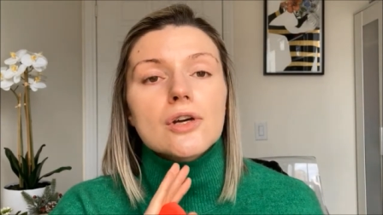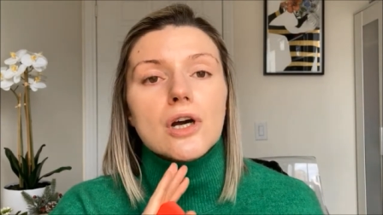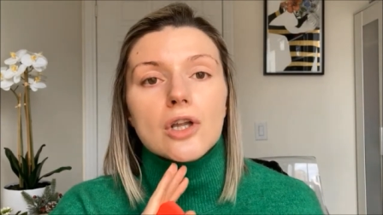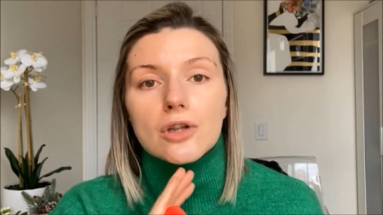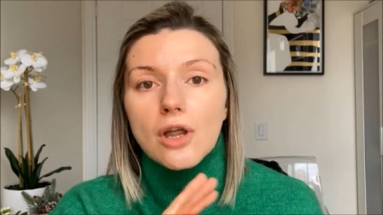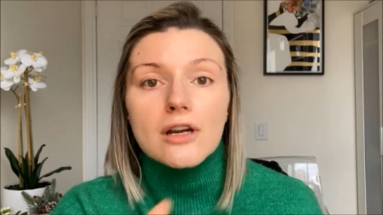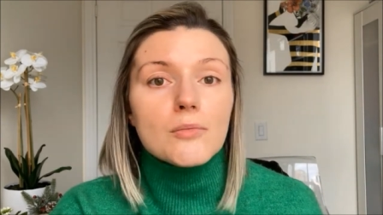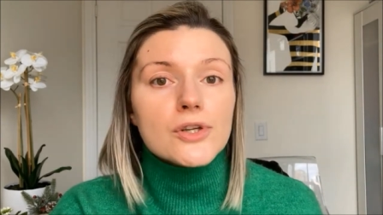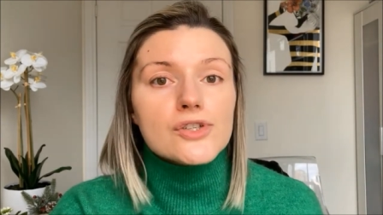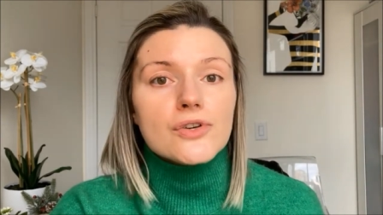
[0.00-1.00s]
a lot of
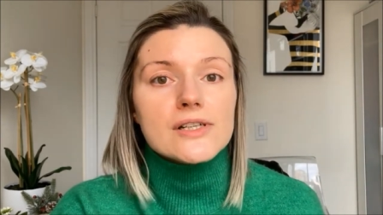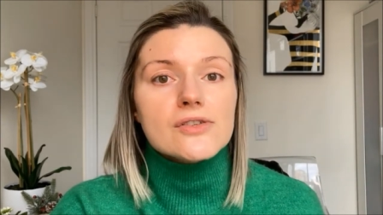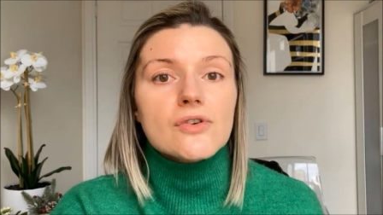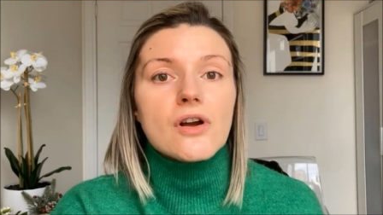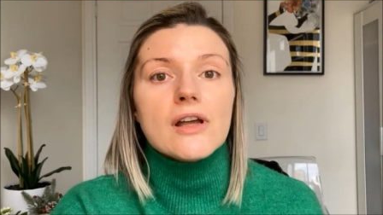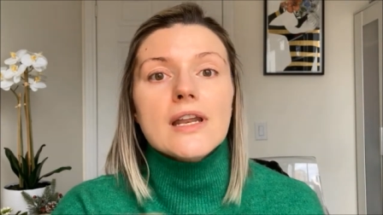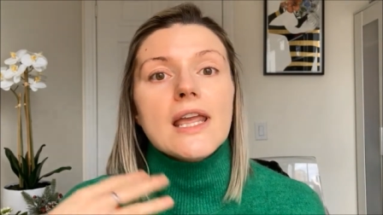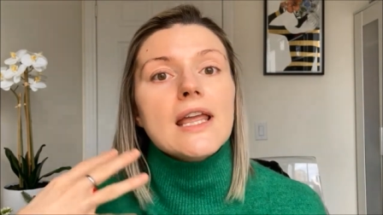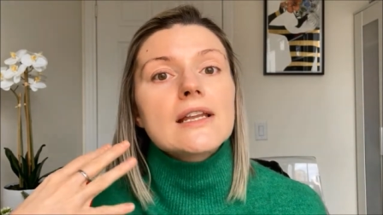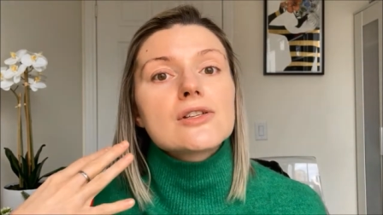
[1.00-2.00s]
moisturizer on
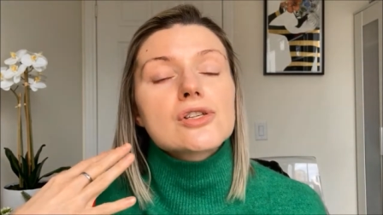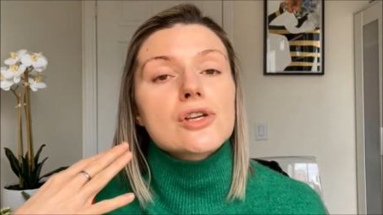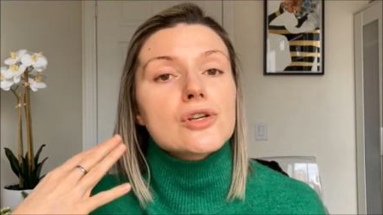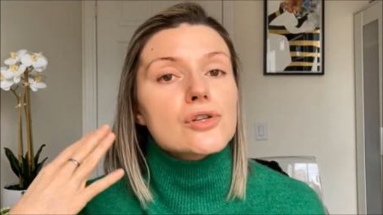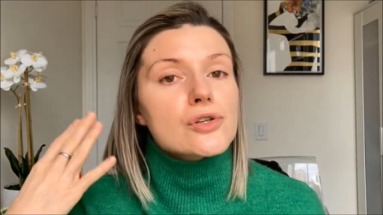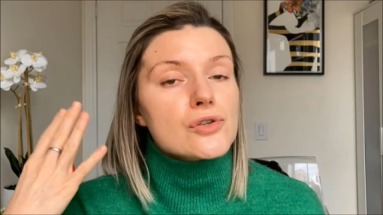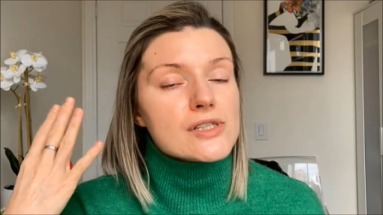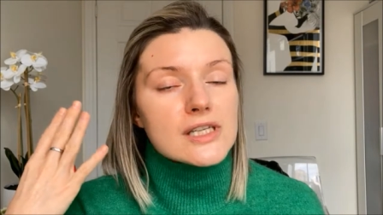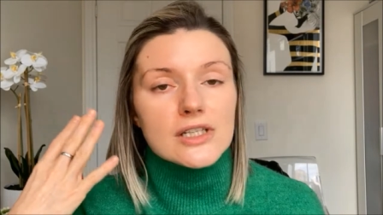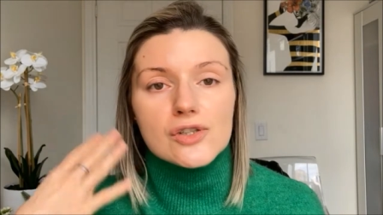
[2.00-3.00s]
and your
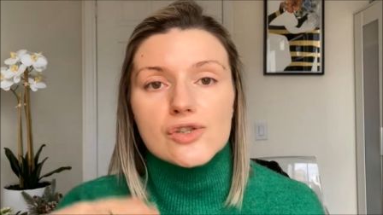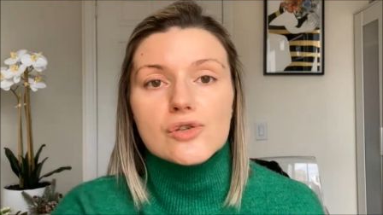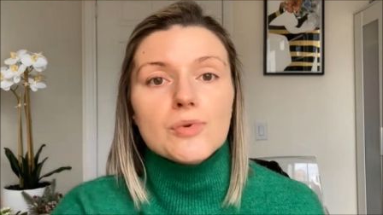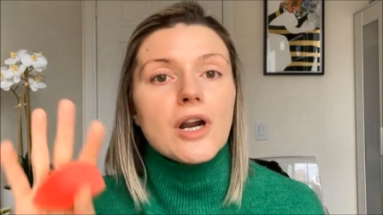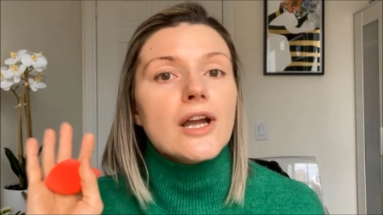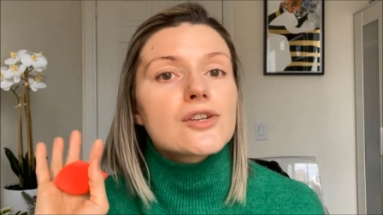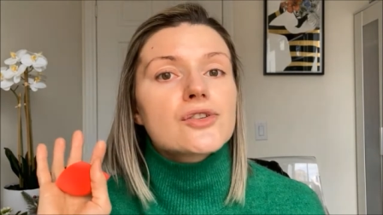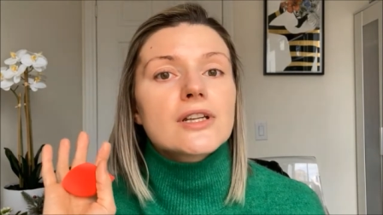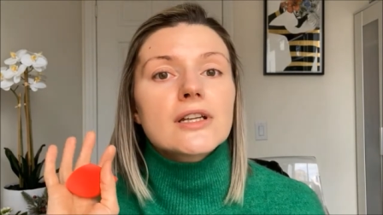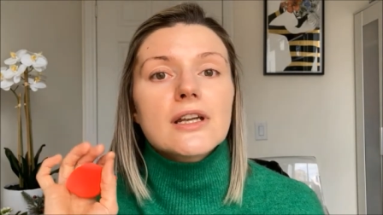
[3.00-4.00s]
skin is super
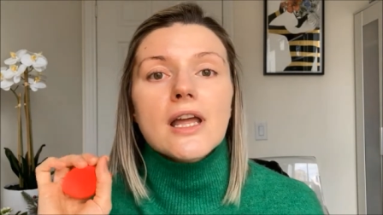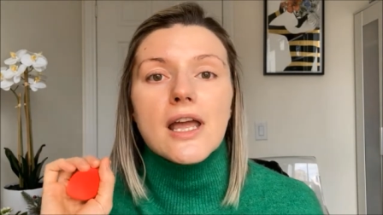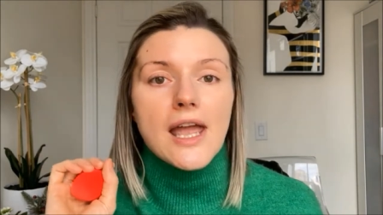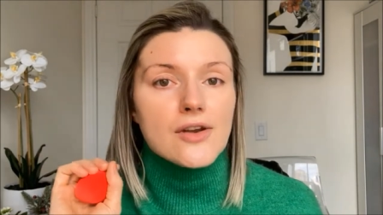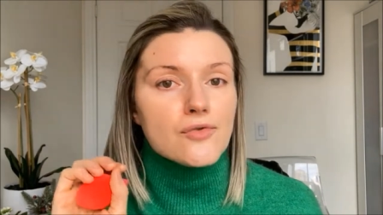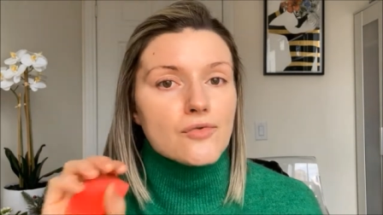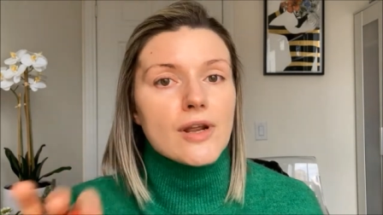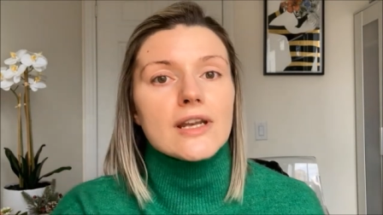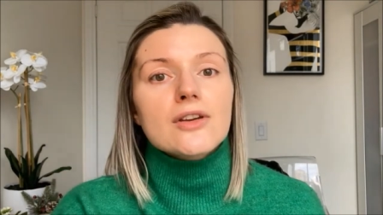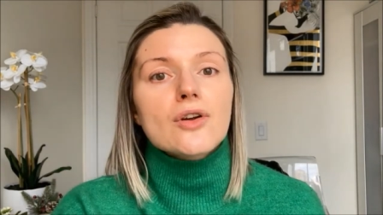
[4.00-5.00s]
hydrated and
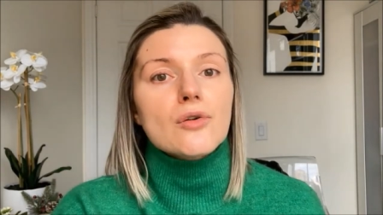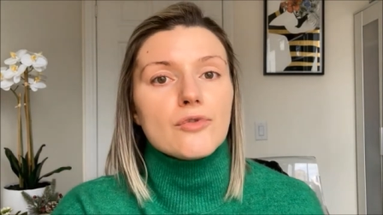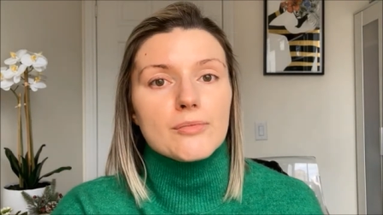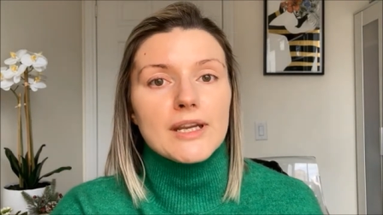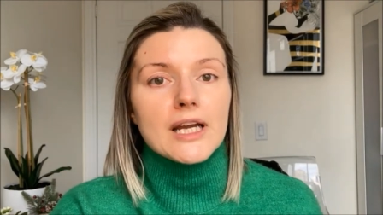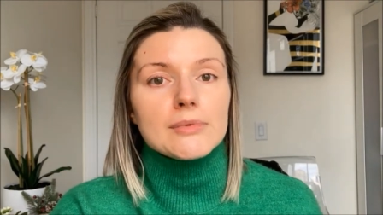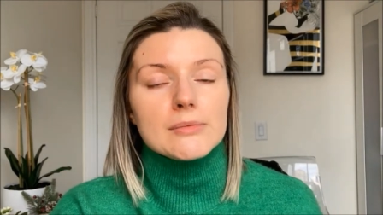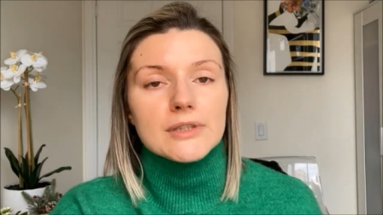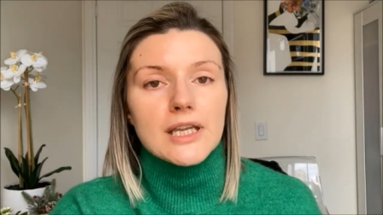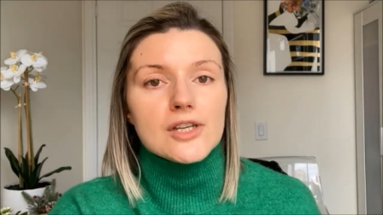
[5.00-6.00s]
ready to go for makeup
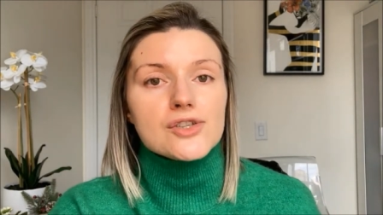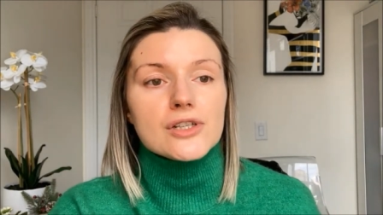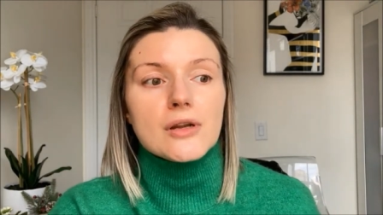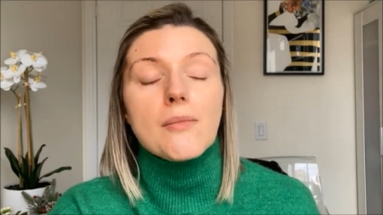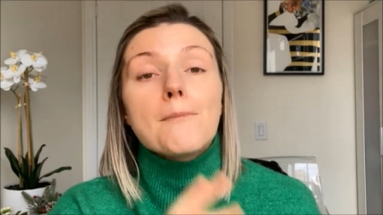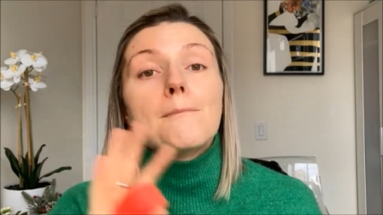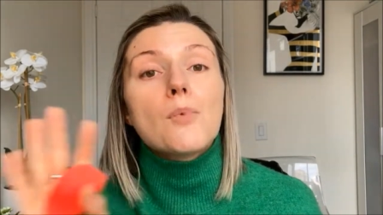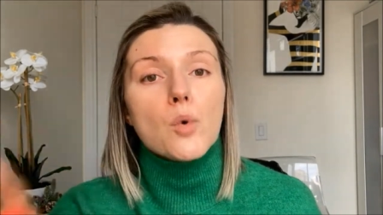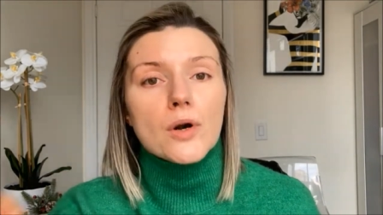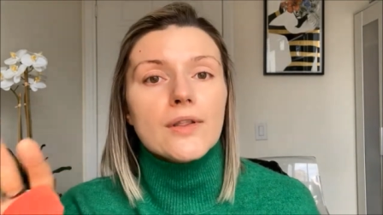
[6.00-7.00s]
application
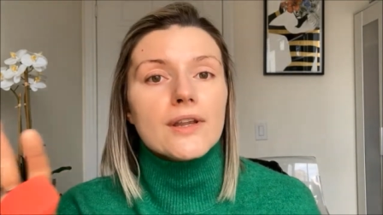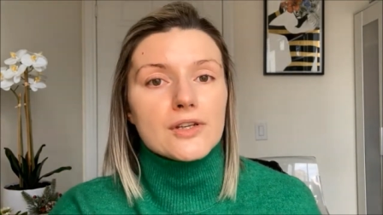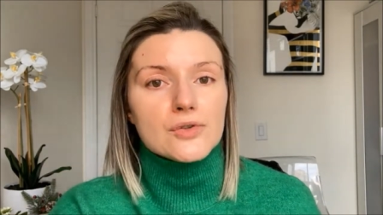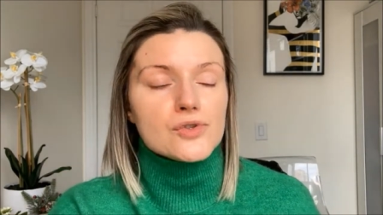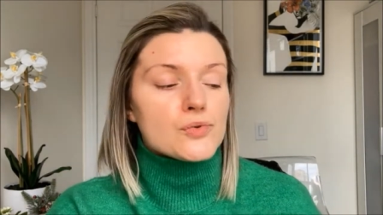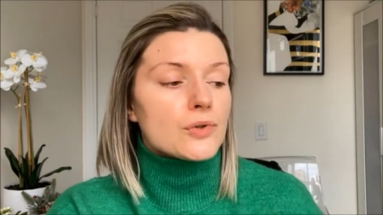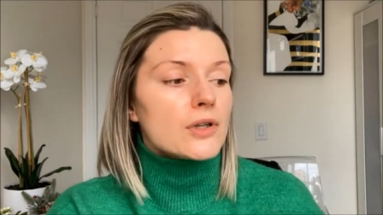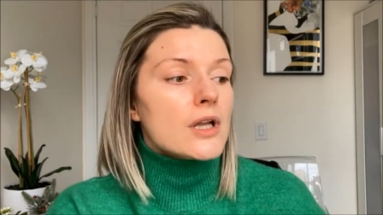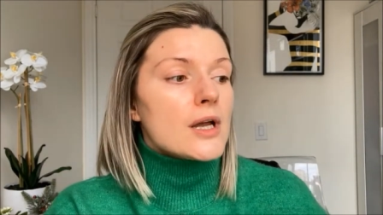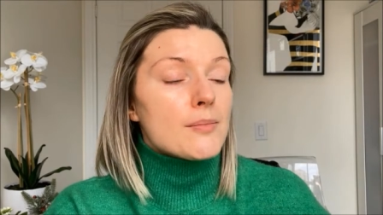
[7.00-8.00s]
more than usual,
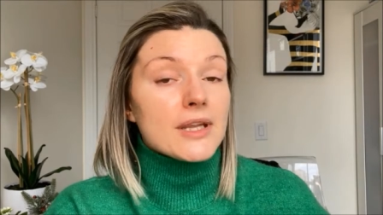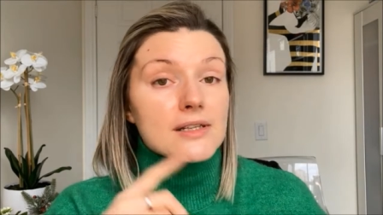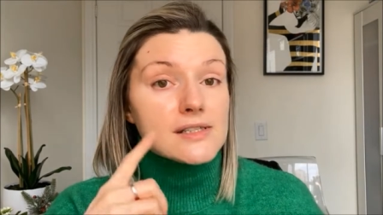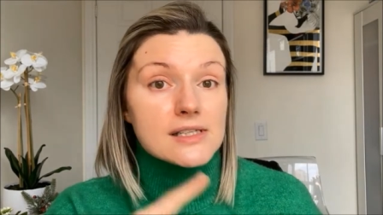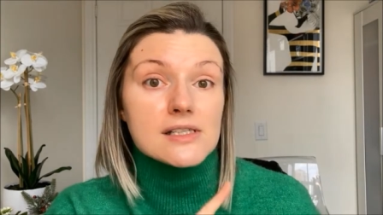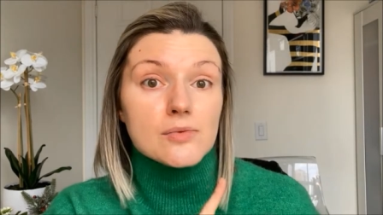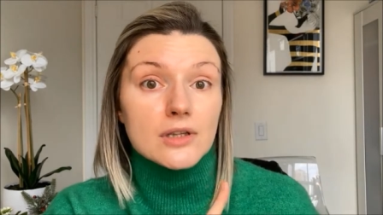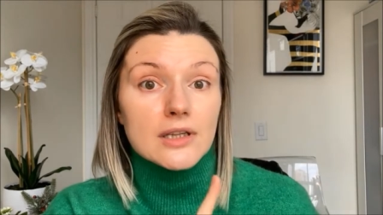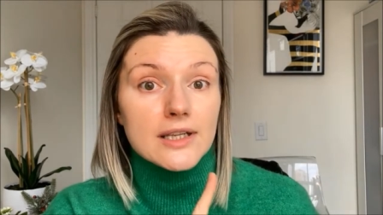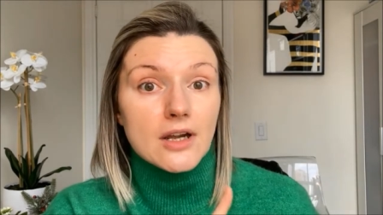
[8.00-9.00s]
because this will
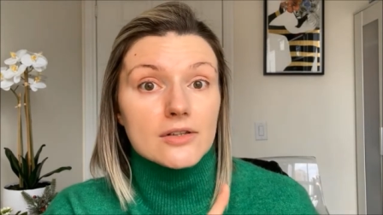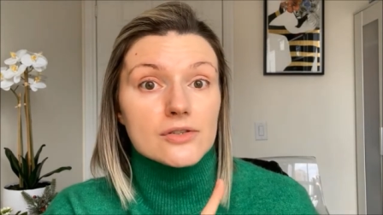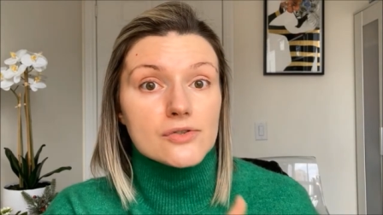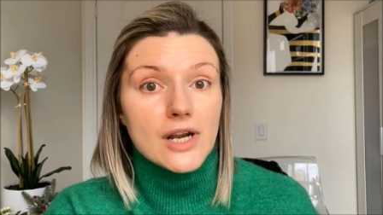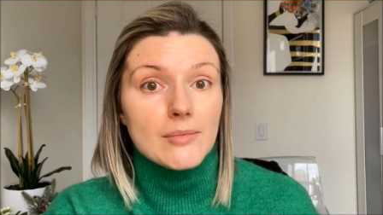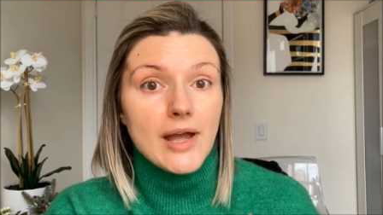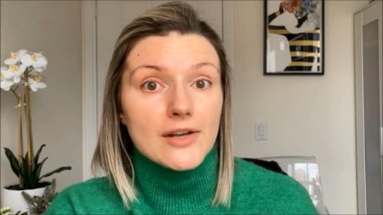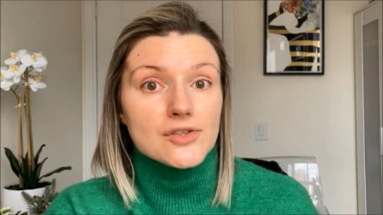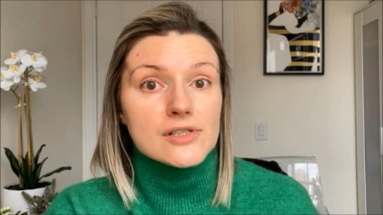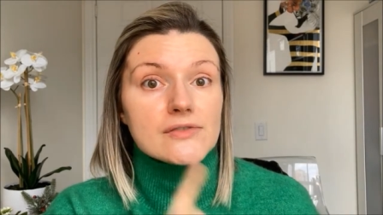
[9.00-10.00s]
cling on to dry
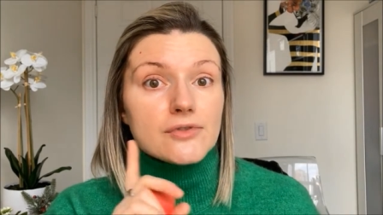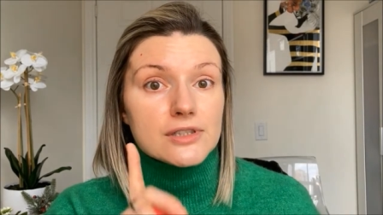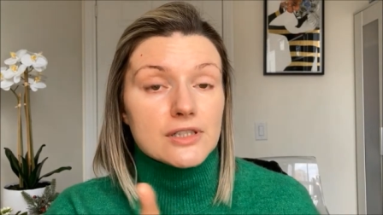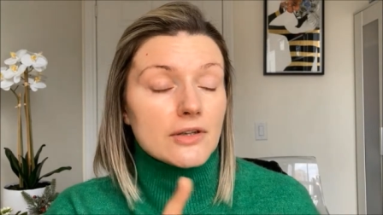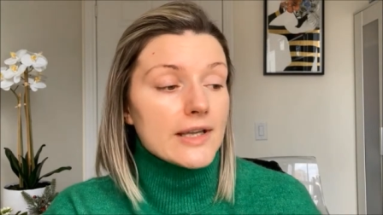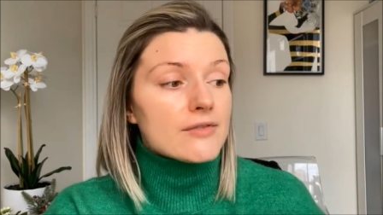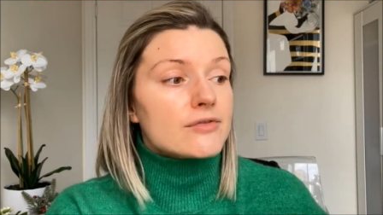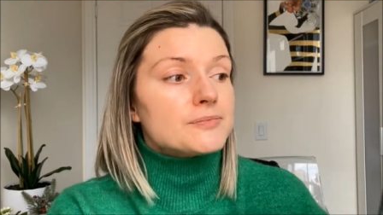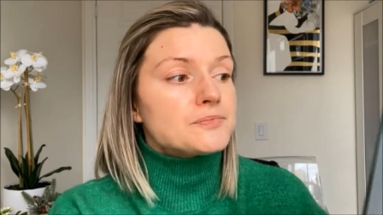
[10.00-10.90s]
patches for dear life.